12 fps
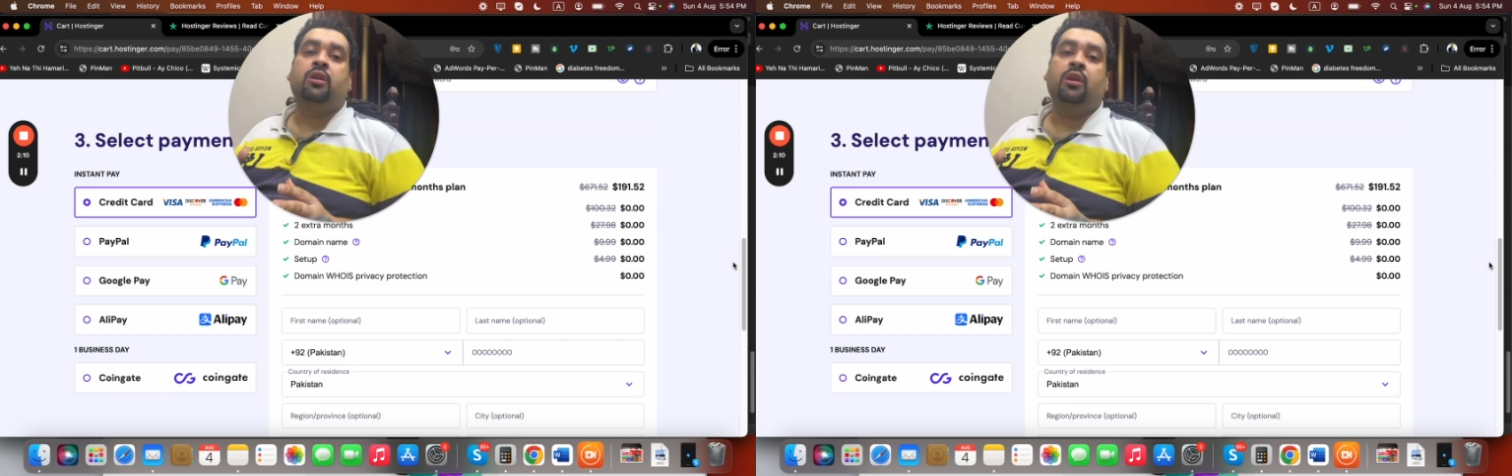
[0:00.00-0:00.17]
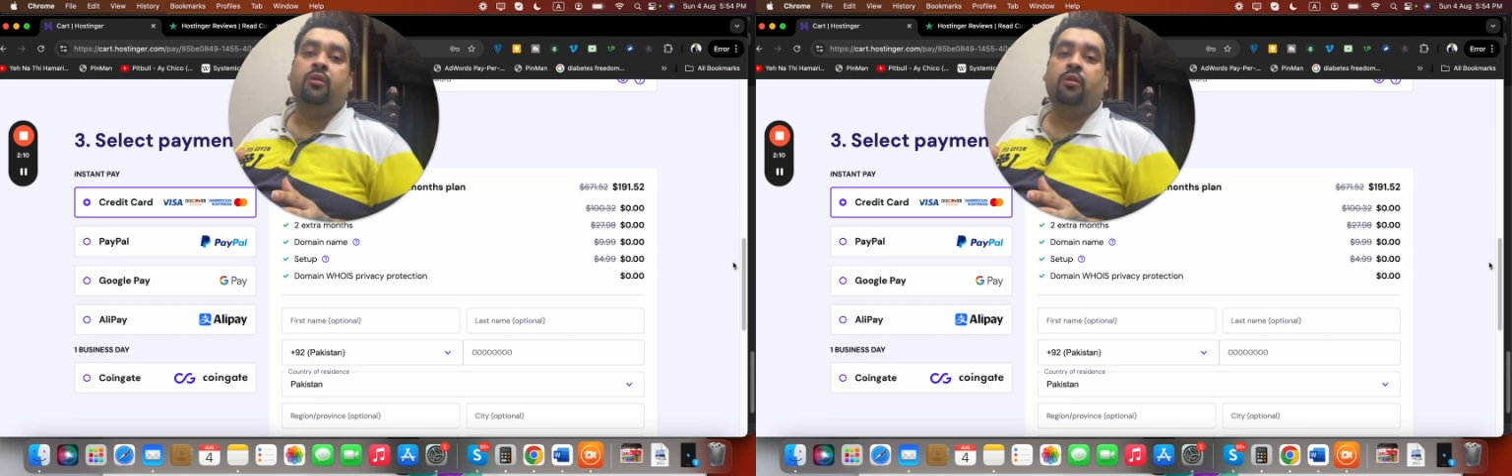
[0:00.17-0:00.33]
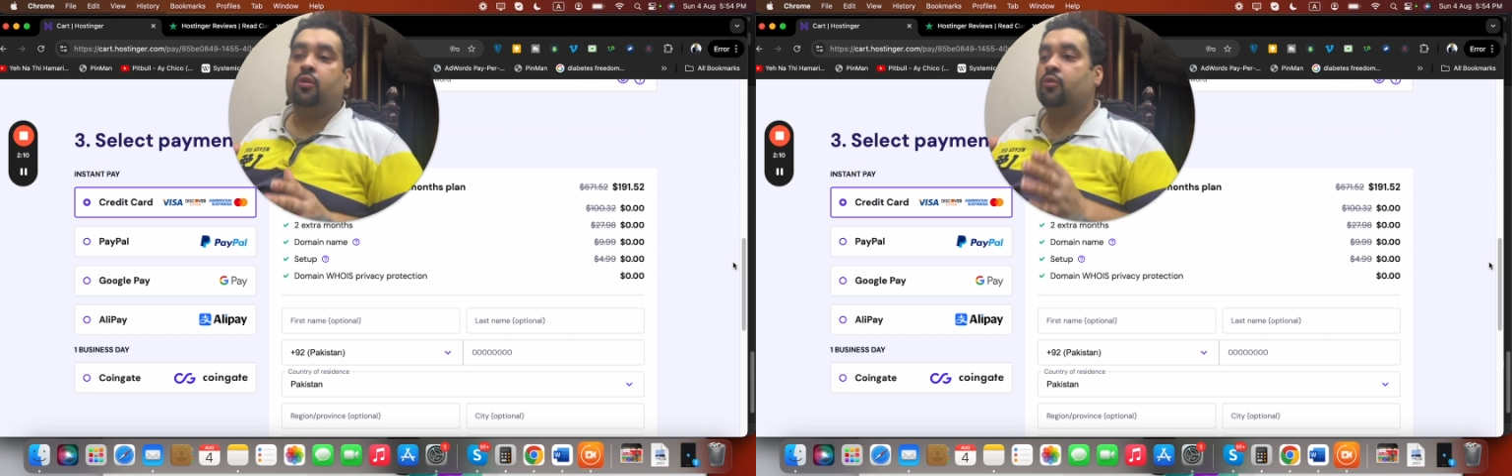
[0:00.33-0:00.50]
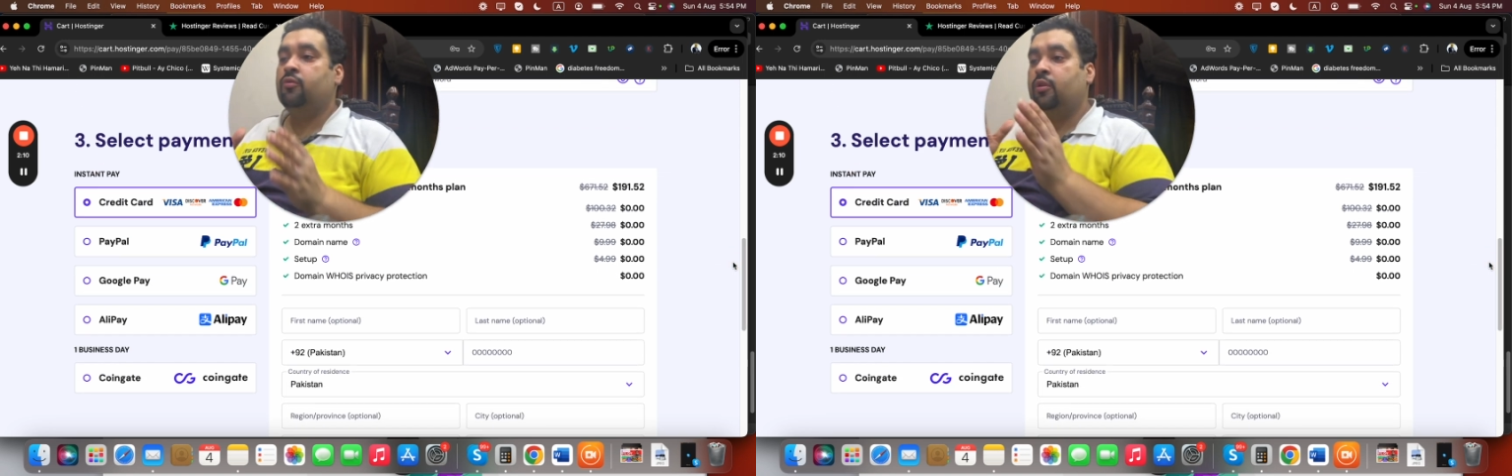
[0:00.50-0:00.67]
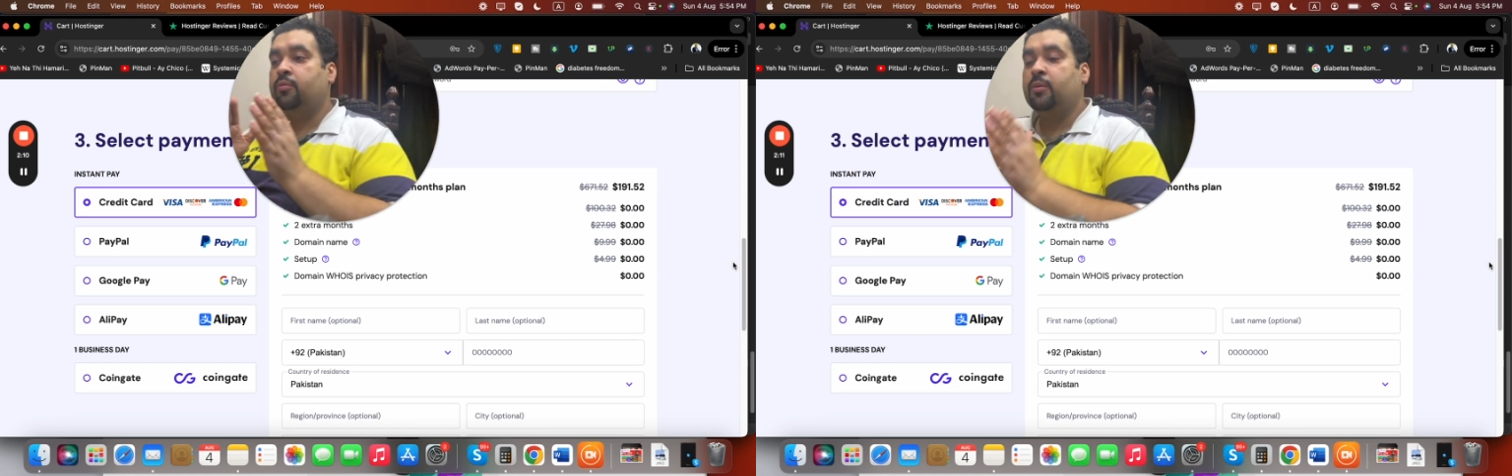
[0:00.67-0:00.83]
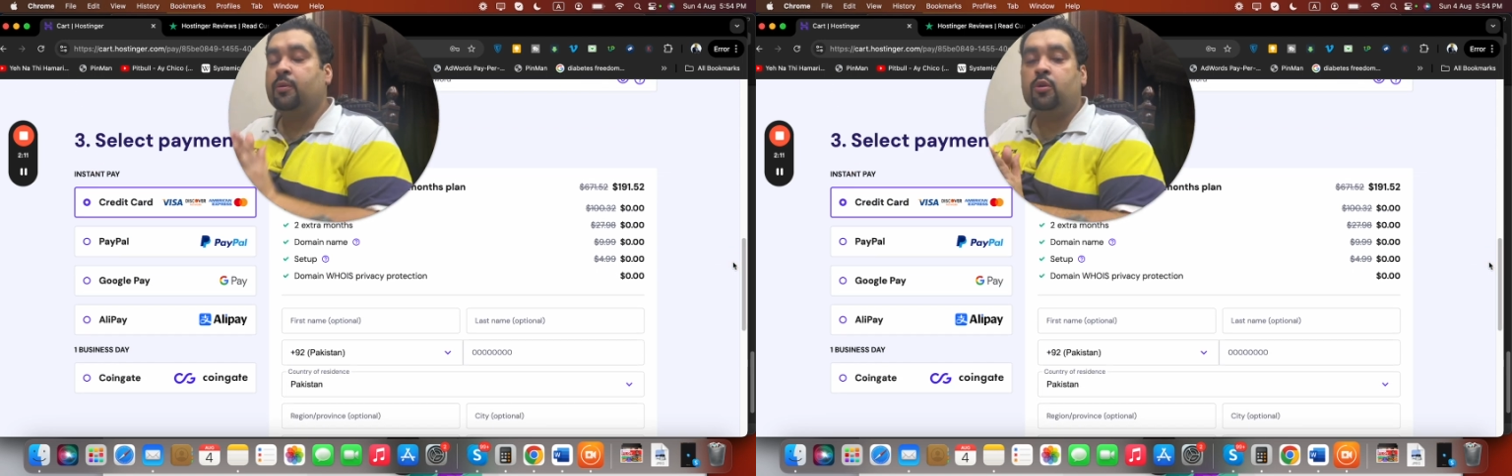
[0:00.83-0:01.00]
thing, for
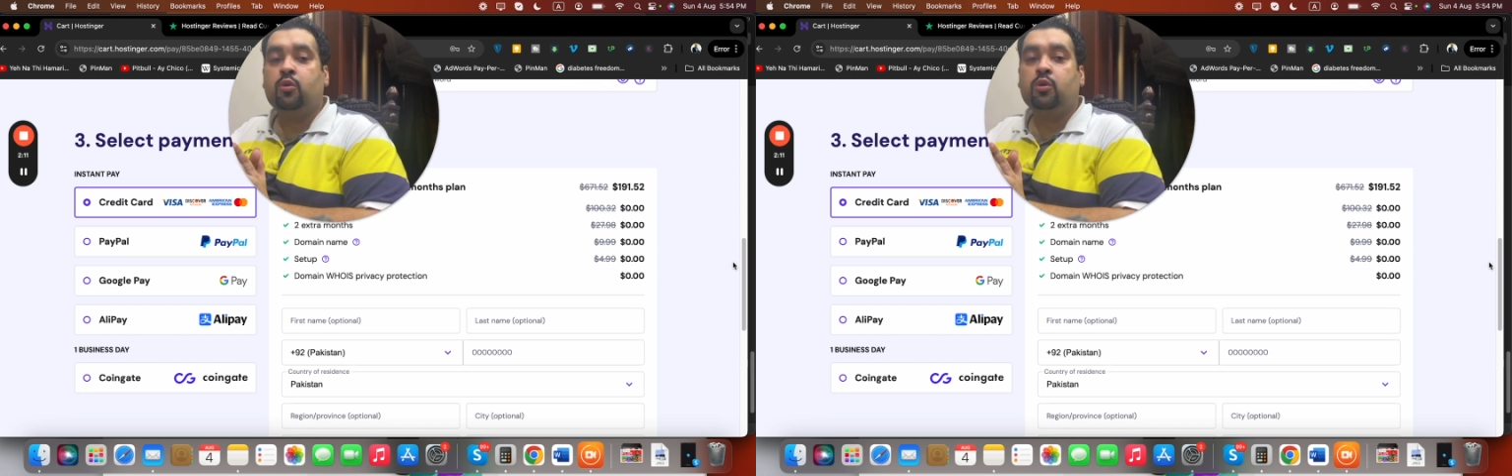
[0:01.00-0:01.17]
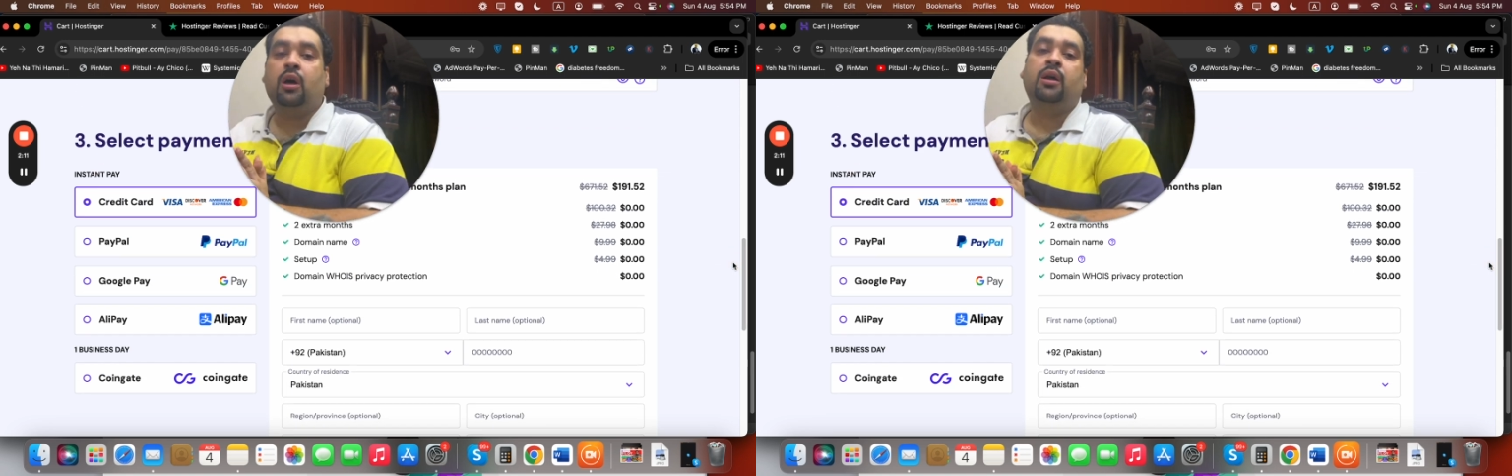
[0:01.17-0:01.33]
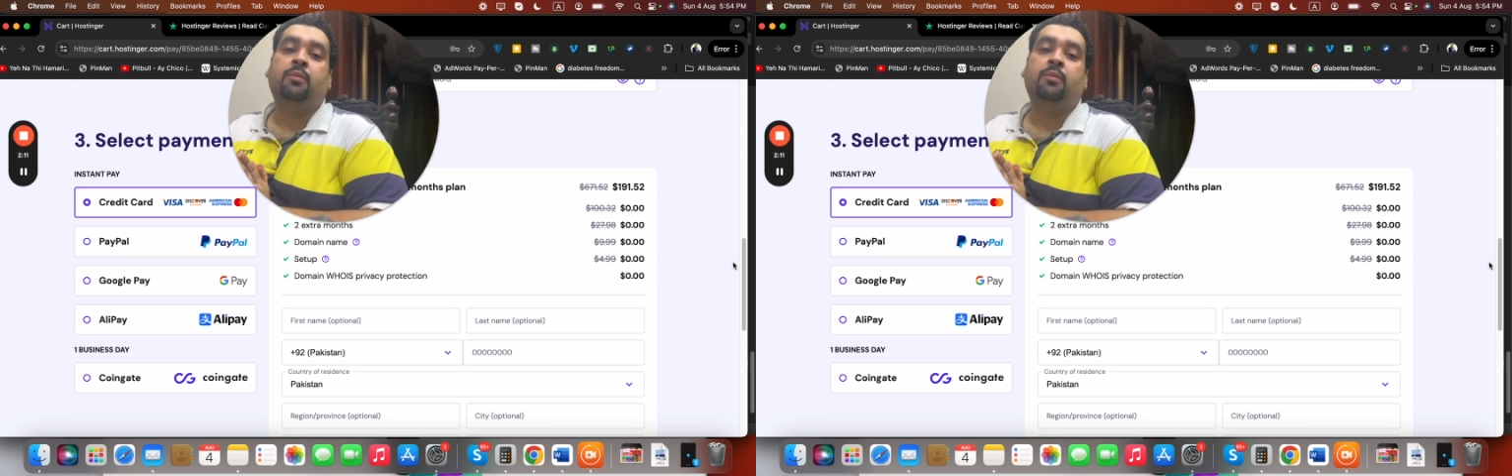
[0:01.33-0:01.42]
people who are